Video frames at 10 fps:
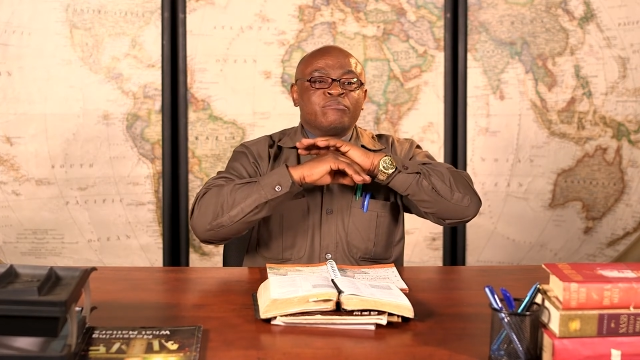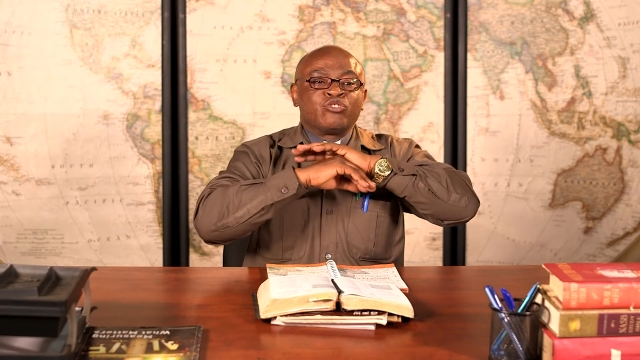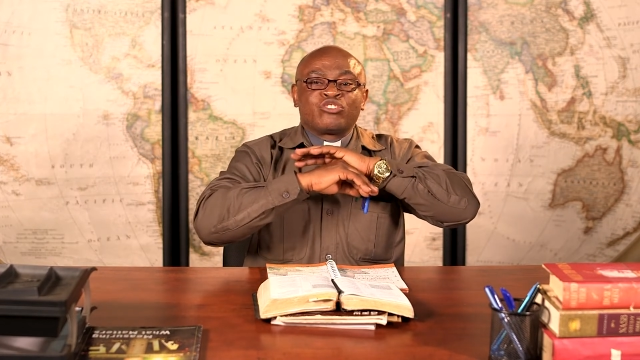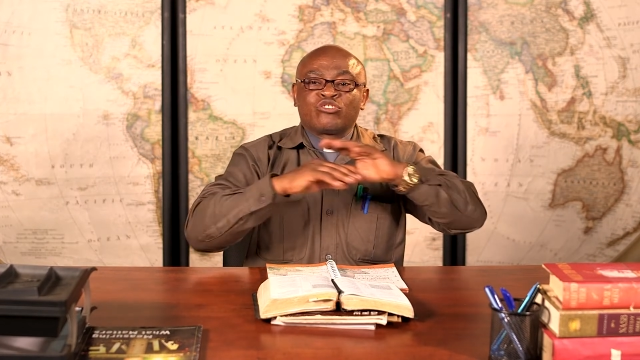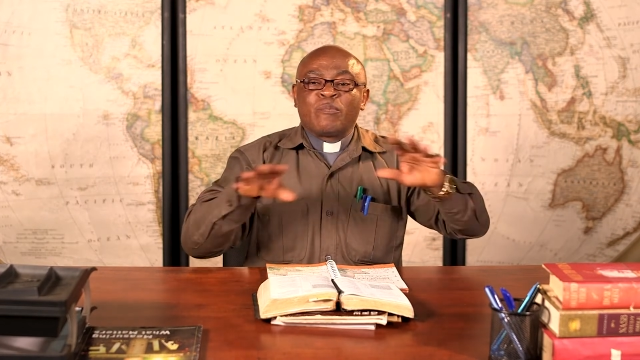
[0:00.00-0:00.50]

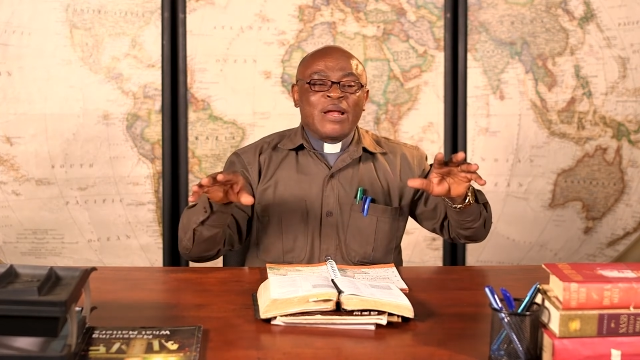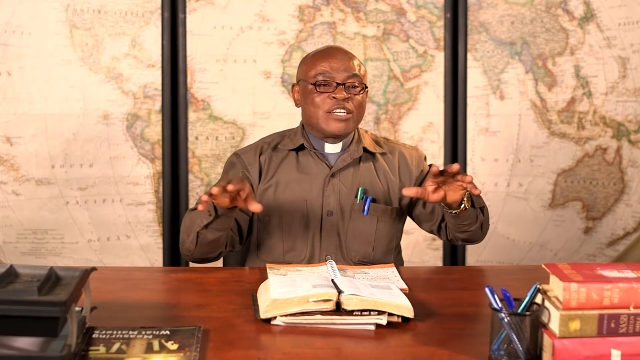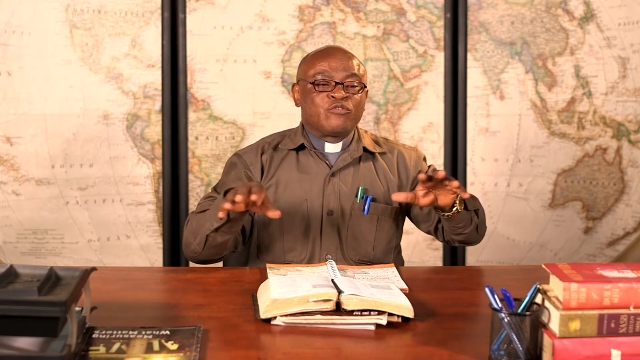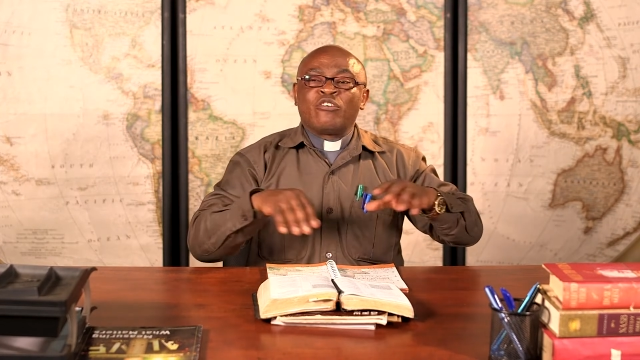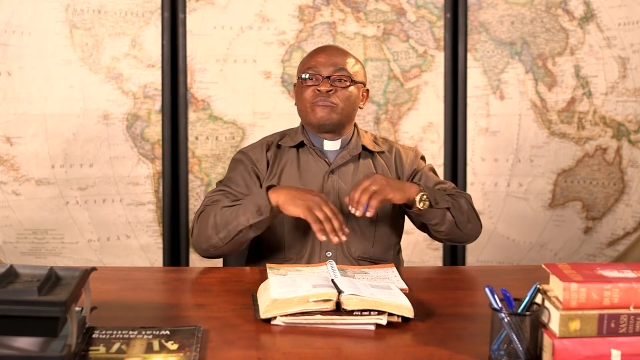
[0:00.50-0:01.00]
social
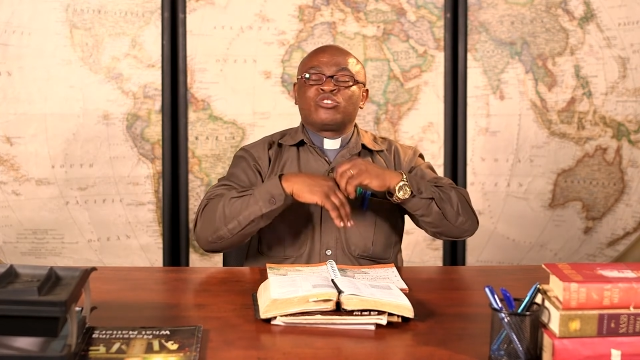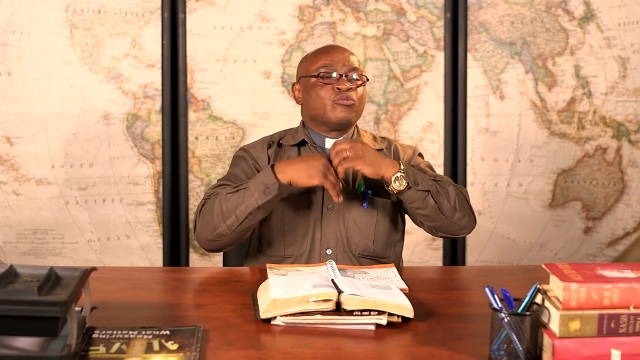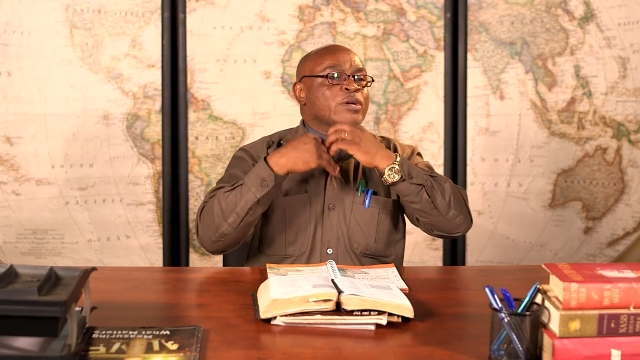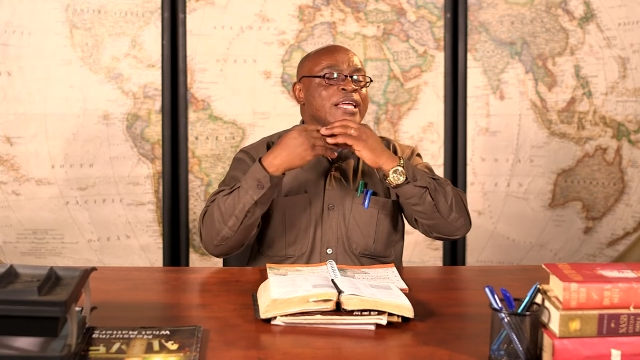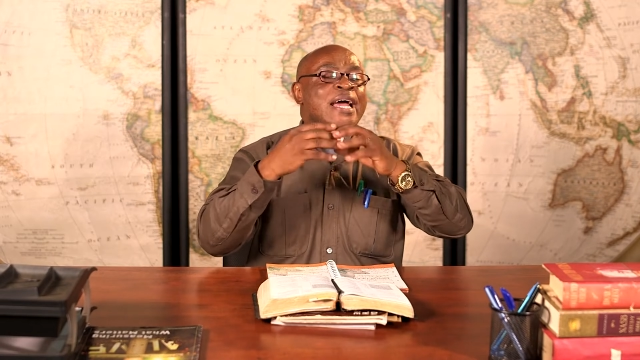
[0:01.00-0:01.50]
platforms,
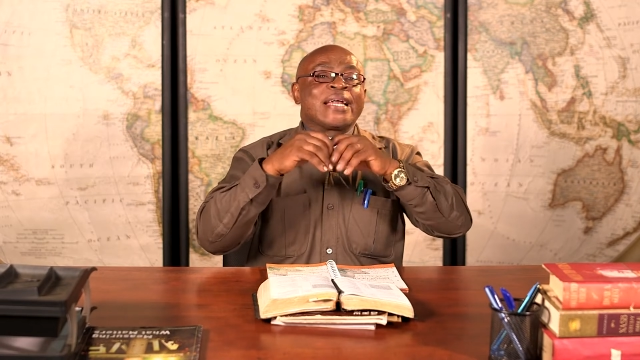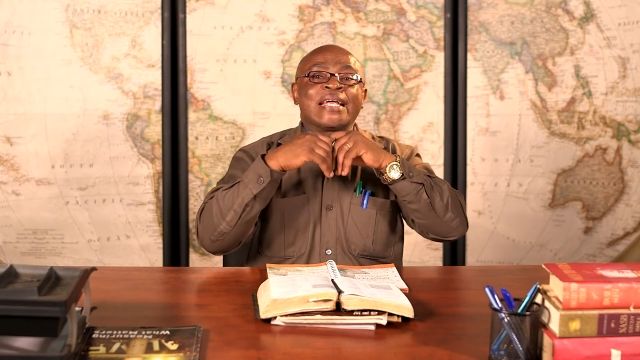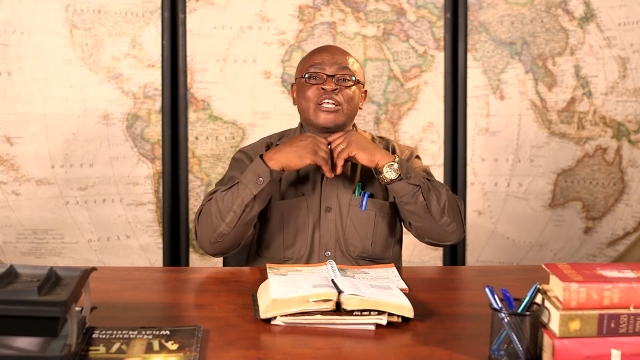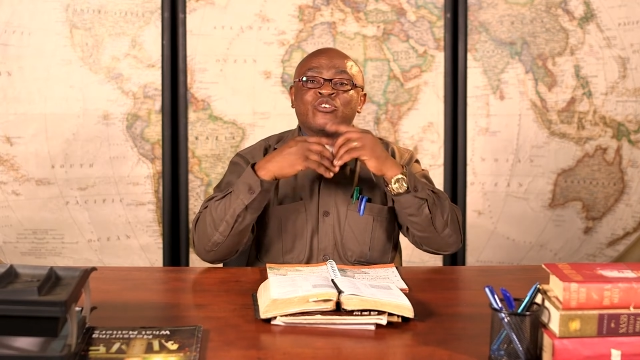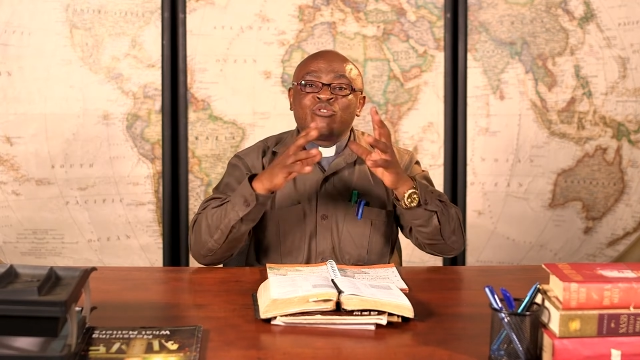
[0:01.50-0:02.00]
you hear
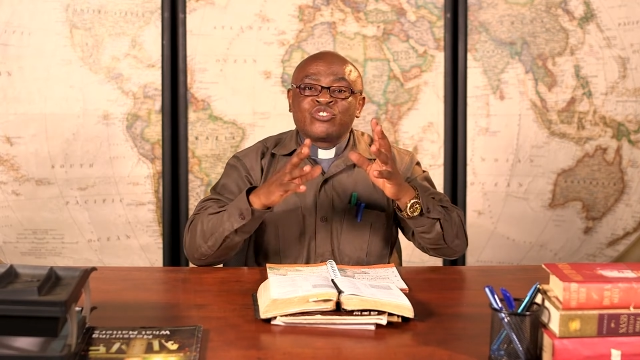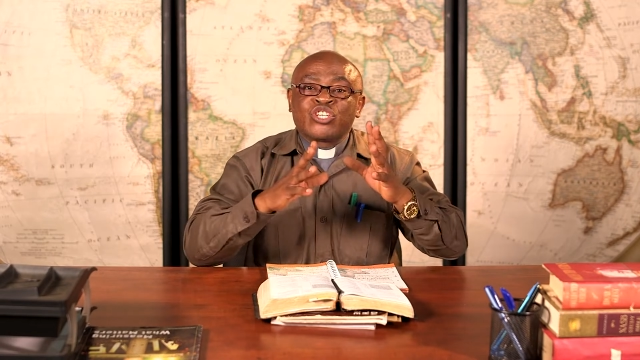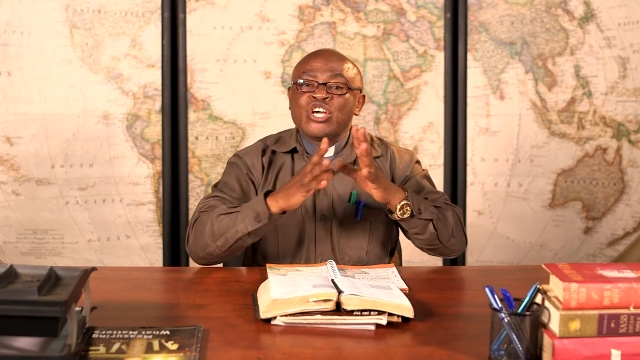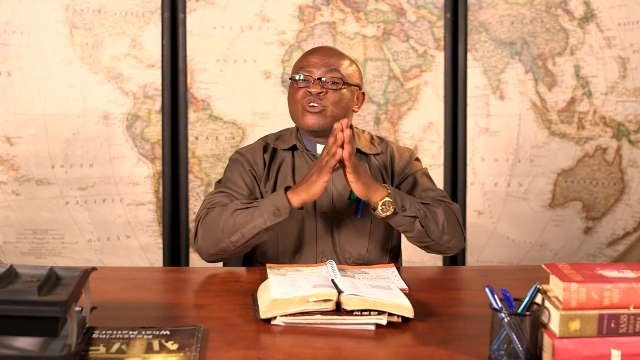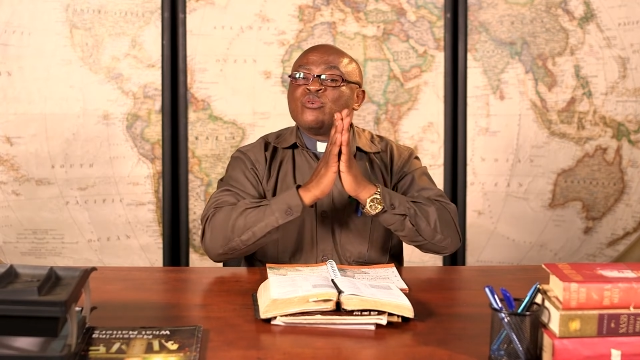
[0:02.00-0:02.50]
radios,
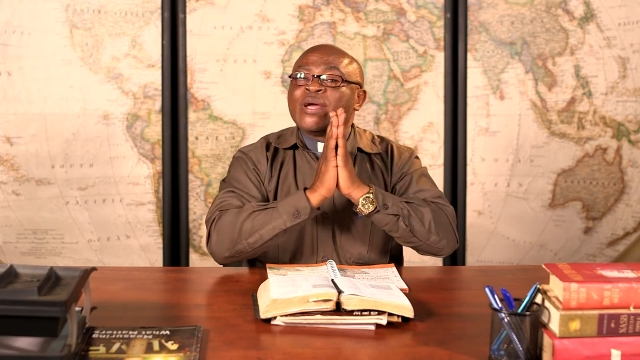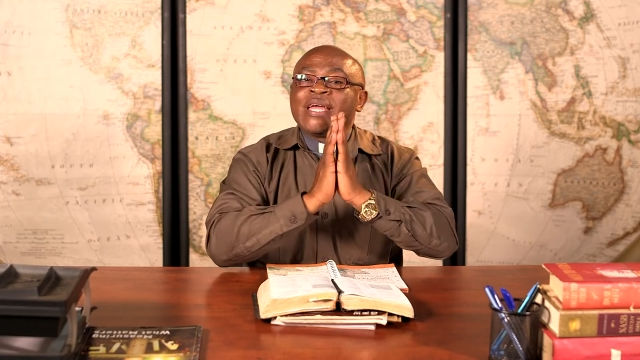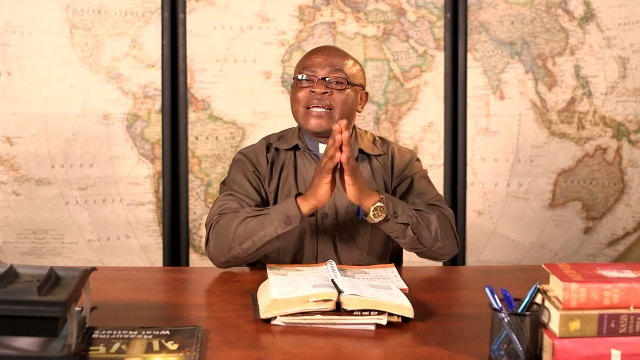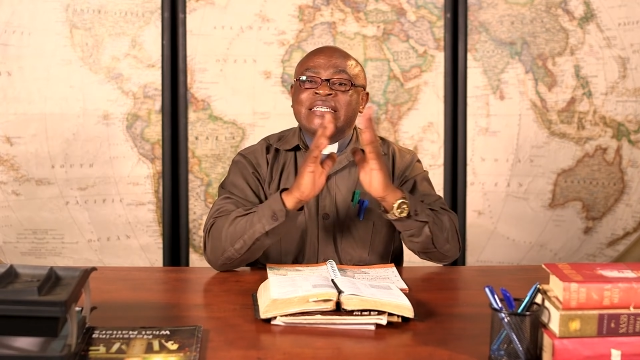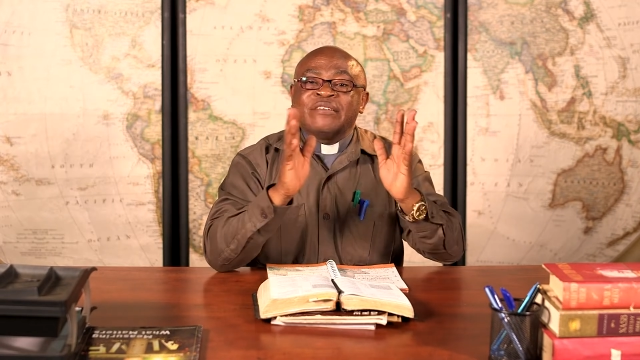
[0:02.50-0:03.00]
you
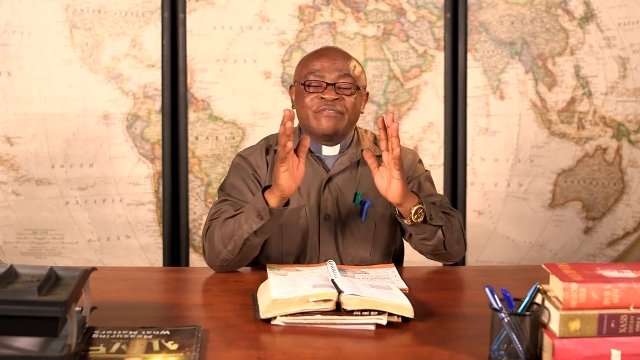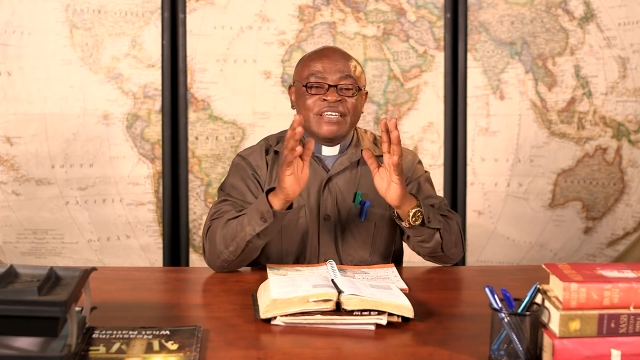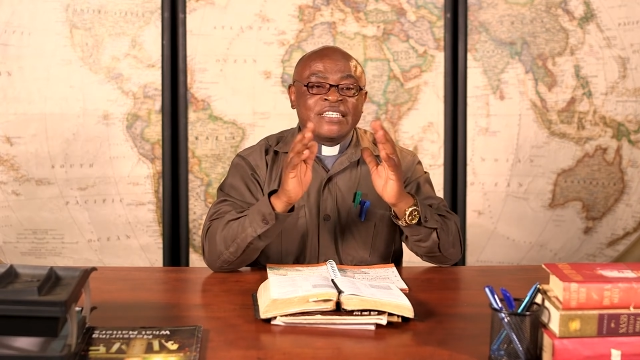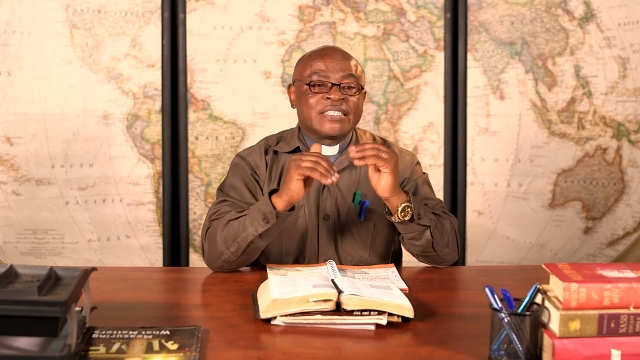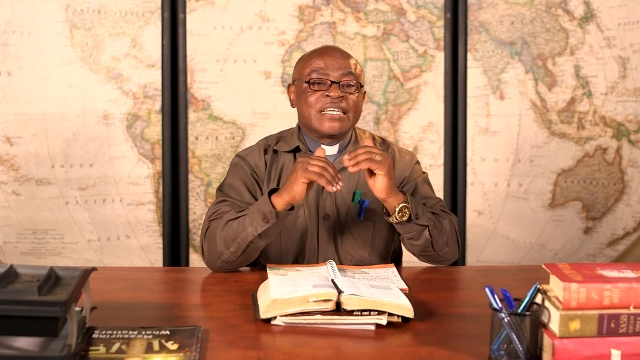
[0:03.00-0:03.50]
hear
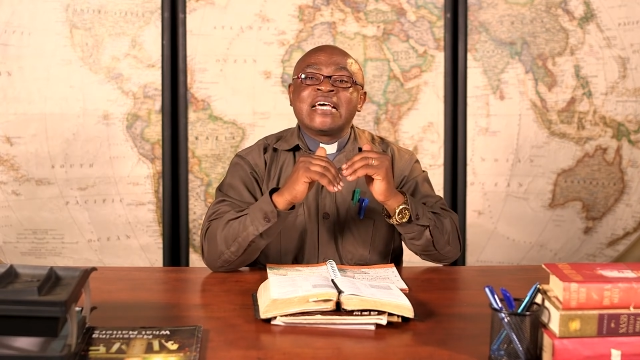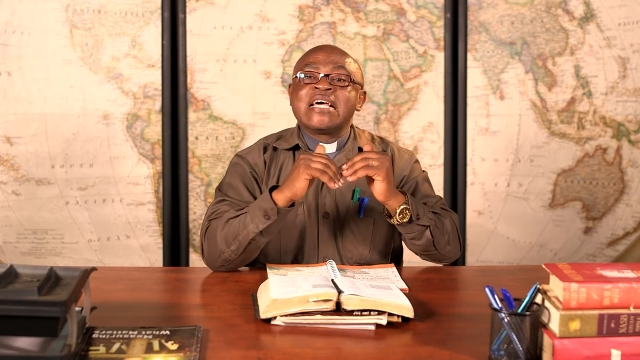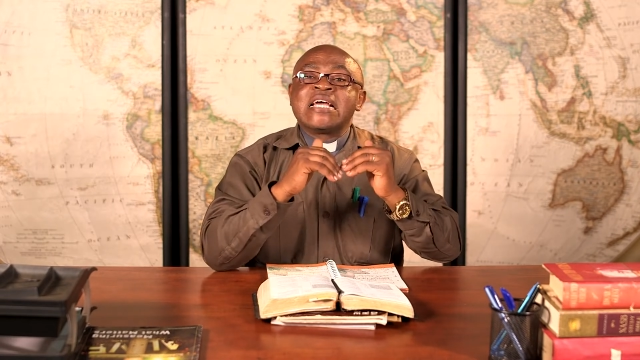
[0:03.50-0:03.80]
TVs,